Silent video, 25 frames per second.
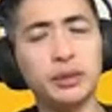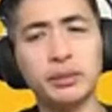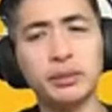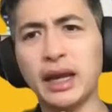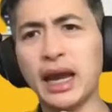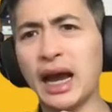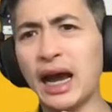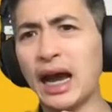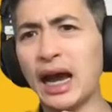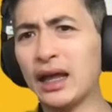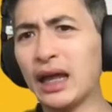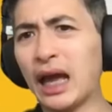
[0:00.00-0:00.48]

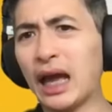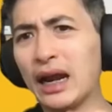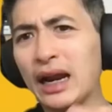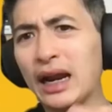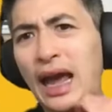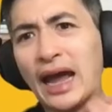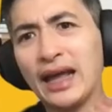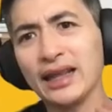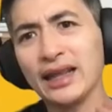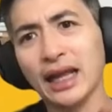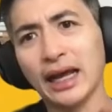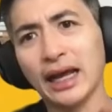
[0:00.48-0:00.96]
Yeah, I'd, I'd
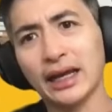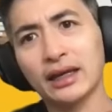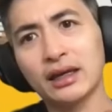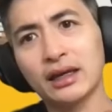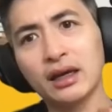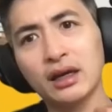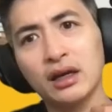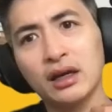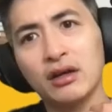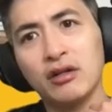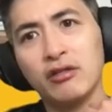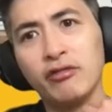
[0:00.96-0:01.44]
add like
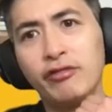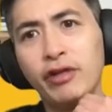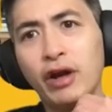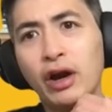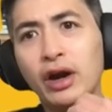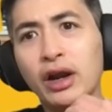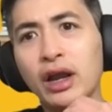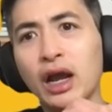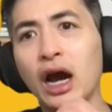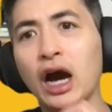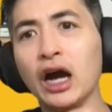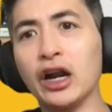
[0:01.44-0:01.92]

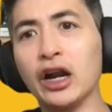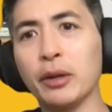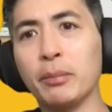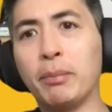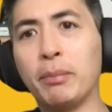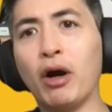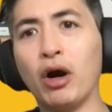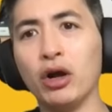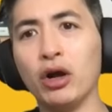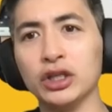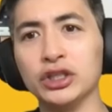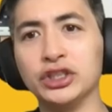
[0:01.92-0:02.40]
very
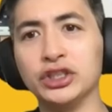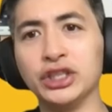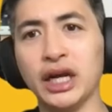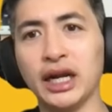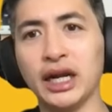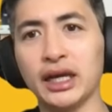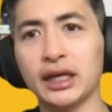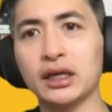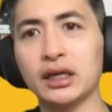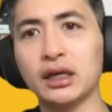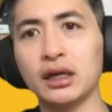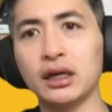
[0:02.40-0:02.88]

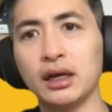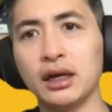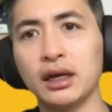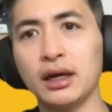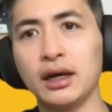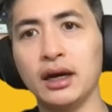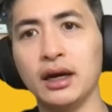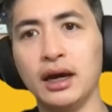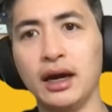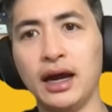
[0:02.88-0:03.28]
unapologetic uh,